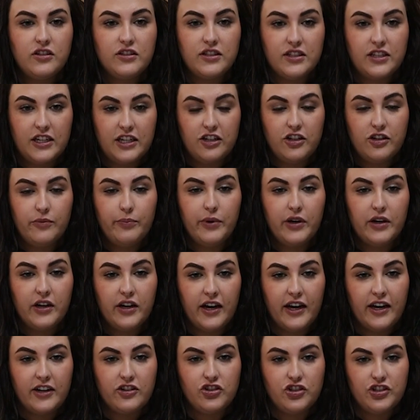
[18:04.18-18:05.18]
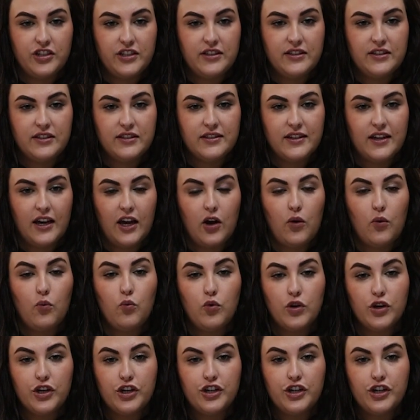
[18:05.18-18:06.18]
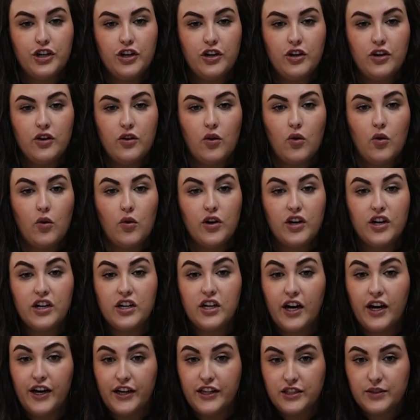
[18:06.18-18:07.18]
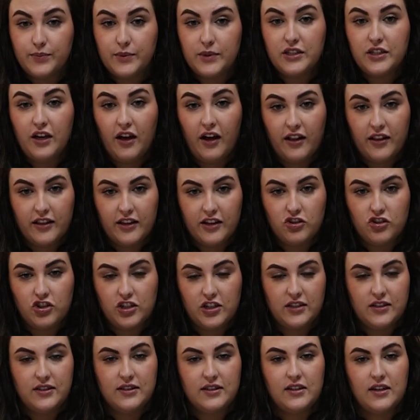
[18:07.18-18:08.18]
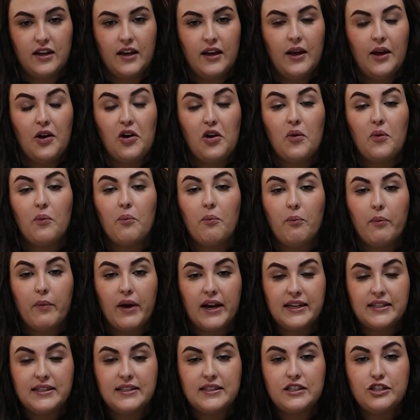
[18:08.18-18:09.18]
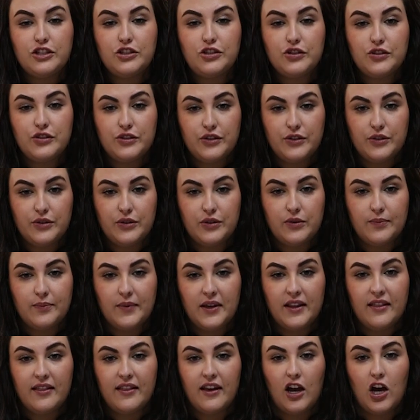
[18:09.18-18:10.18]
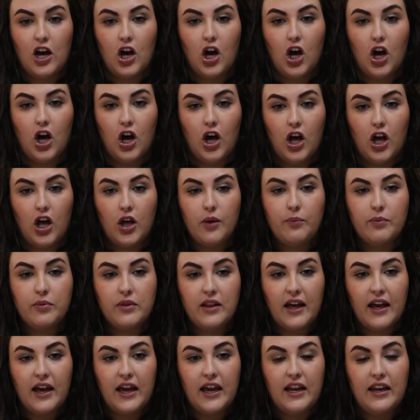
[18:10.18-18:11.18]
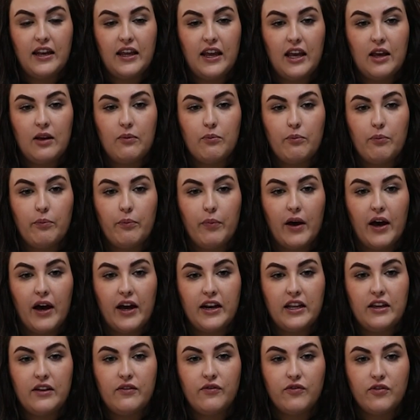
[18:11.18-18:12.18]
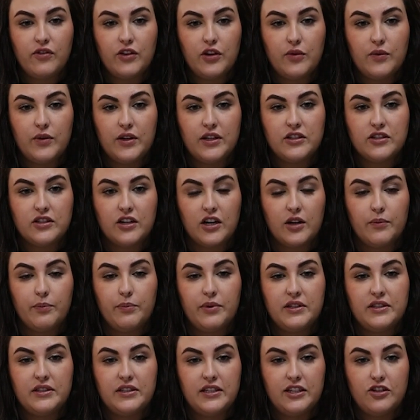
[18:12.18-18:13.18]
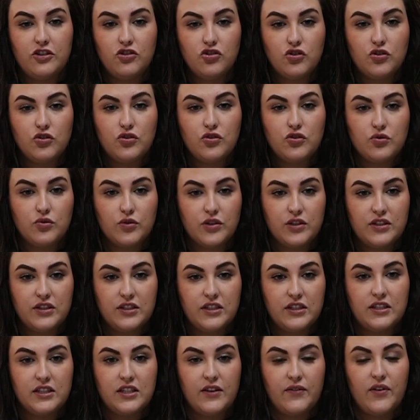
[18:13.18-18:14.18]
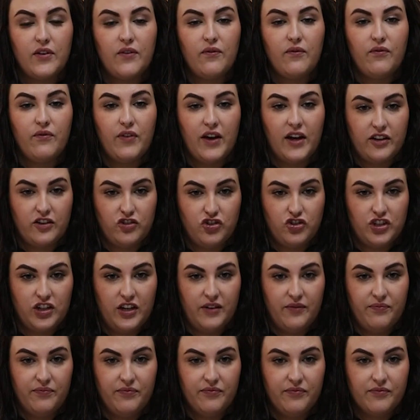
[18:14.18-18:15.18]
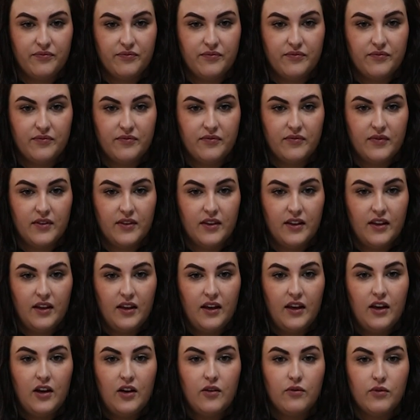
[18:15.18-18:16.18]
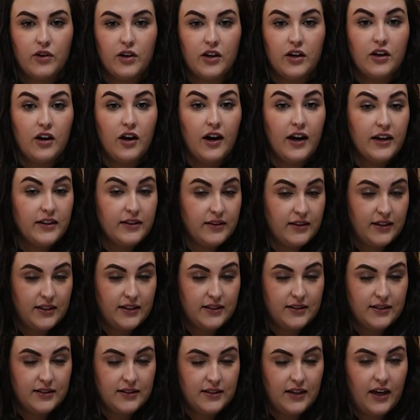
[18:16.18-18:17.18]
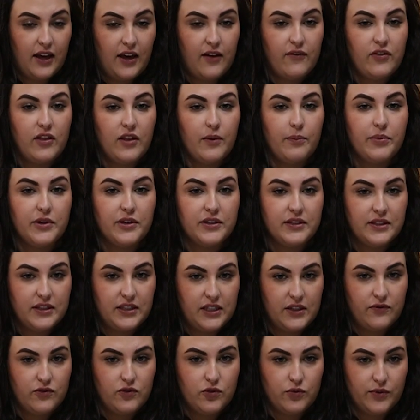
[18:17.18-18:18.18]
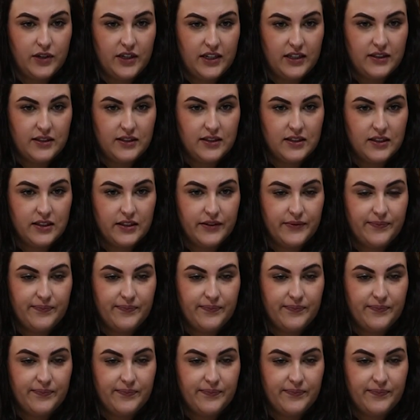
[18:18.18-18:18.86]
standard precautions, a worker or a cosmetologist must assume that all blood and body fluids are potential sources of infection, regardless of the perceived risk.